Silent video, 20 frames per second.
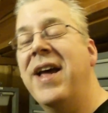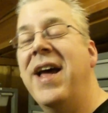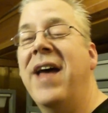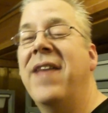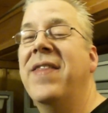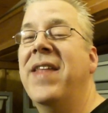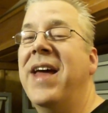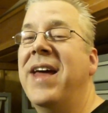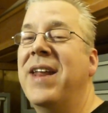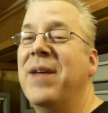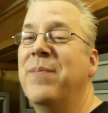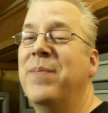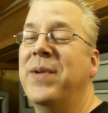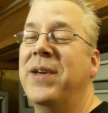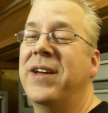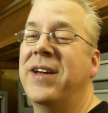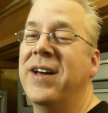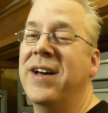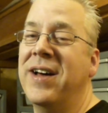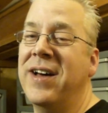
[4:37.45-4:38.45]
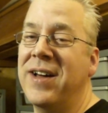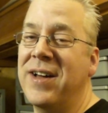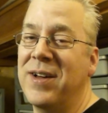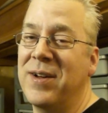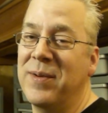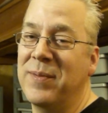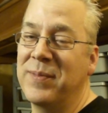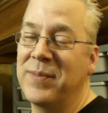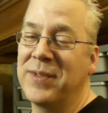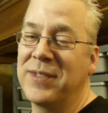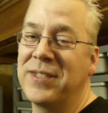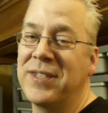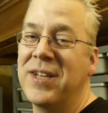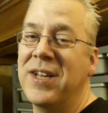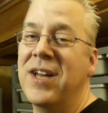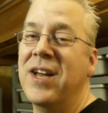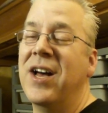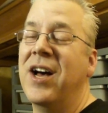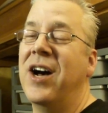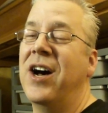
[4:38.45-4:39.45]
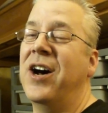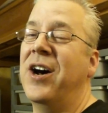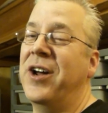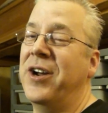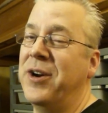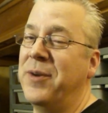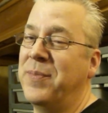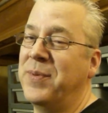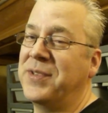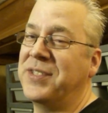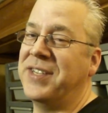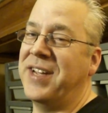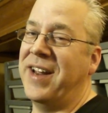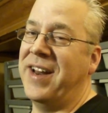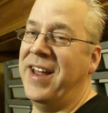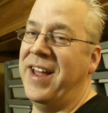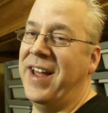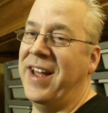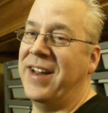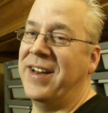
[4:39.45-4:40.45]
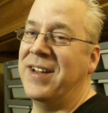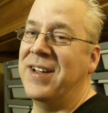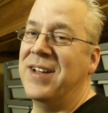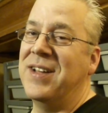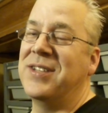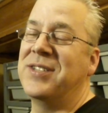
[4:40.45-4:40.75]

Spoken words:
and then it becomes 100% het.